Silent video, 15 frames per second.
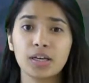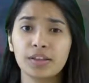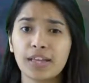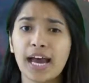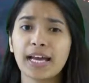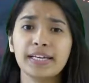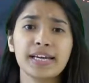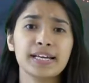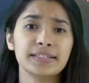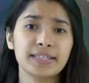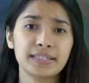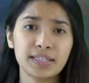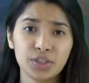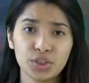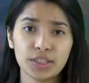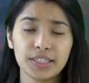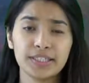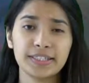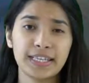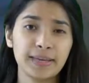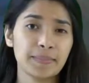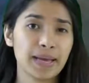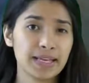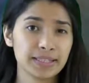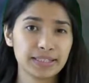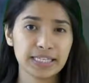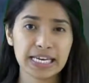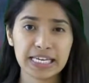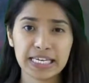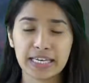The idea is essentially same as
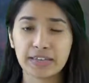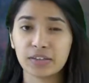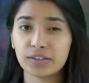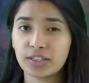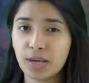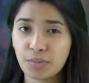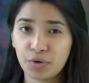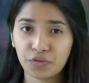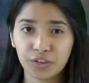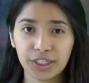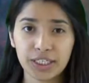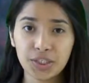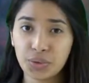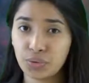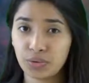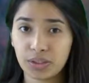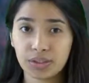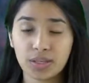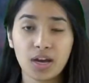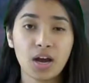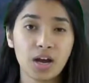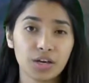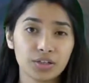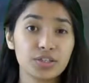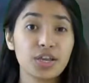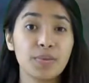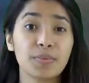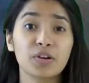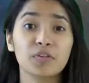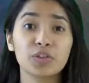taking sum over histories or
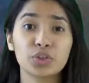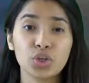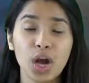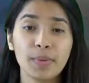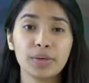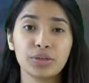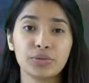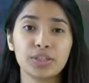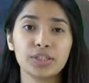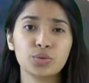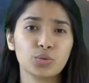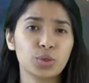sum over geometries,